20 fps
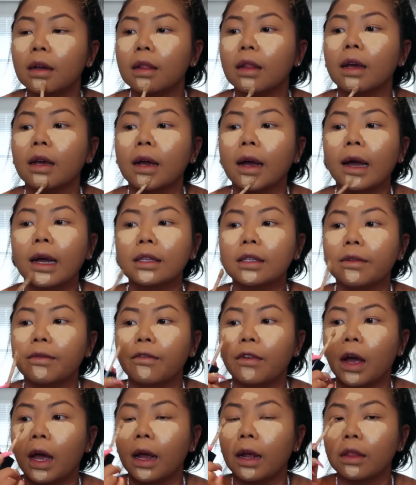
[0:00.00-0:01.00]
Like I had to
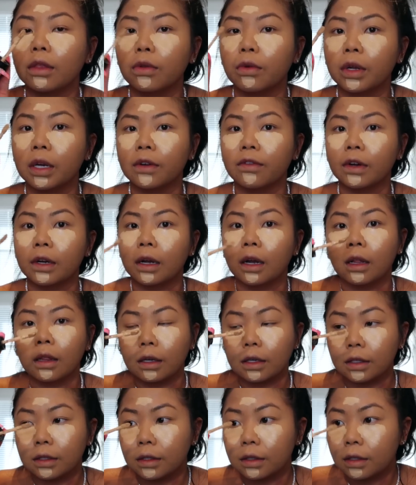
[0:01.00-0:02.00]
find 3 different
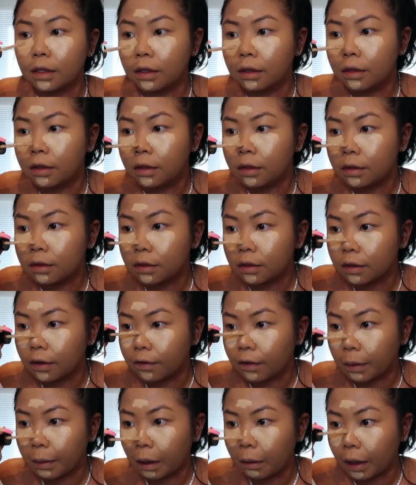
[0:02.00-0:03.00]
colors to
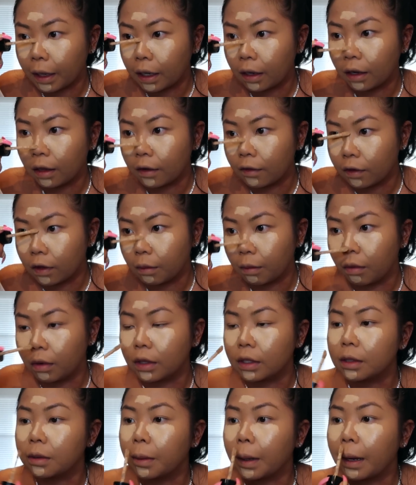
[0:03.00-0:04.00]
find my right color for the
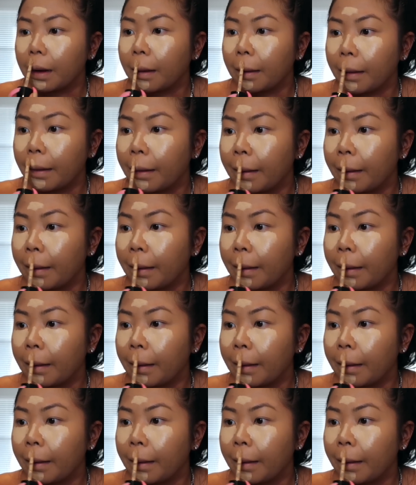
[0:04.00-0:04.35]
Born This Way.